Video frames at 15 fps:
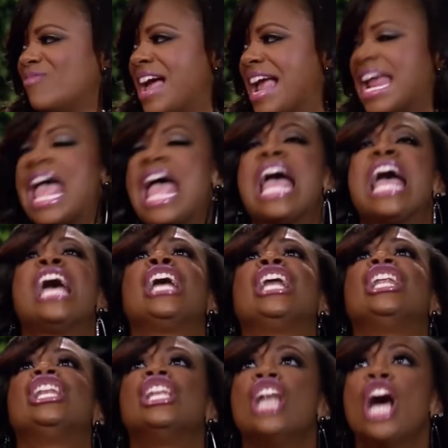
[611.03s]
I'm just because you're
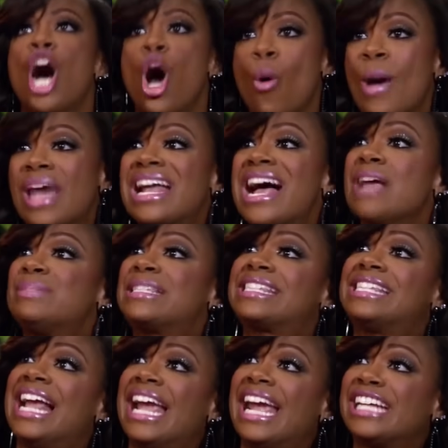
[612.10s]
trying to no, make it I'm
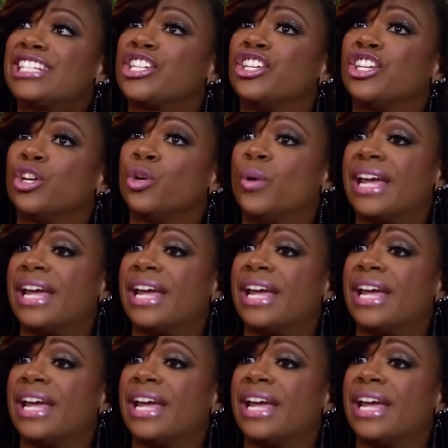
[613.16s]
seem like I